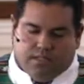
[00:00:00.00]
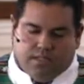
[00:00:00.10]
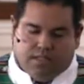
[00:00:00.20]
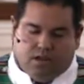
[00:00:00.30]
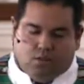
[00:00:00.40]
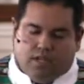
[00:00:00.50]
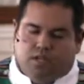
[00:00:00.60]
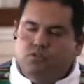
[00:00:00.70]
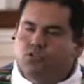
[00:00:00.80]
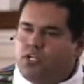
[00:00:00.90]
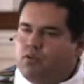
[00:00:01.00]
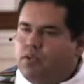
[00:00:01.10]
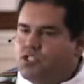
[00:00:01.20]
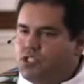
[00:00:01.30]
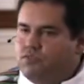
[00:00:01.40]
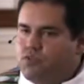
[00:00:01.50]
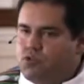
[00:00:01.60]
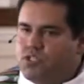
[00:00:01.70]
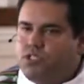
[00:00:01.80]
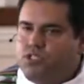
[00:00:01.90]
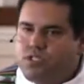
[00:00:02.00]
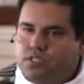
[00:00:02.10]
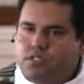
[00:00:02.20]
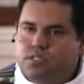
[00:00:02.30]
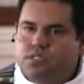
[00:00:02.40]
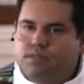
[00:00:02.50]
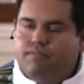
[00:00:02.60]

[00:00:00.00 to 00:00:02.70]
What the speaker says: that await a new generation of Christians.